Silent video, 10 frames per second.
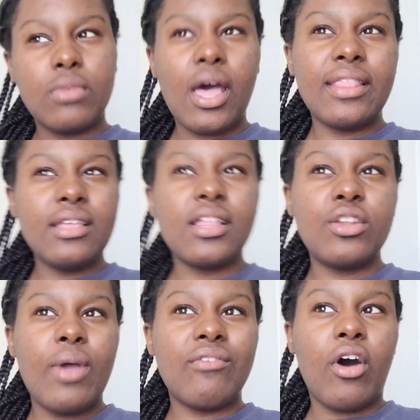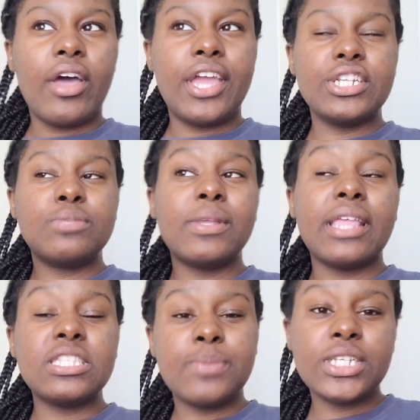I think they do have all ages, but
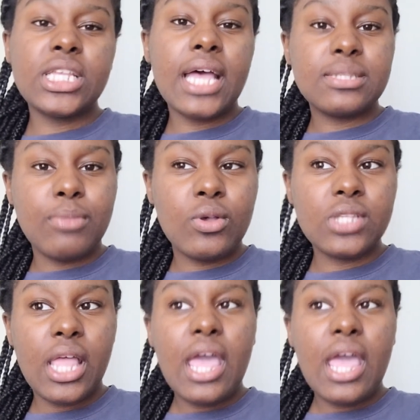they specialize most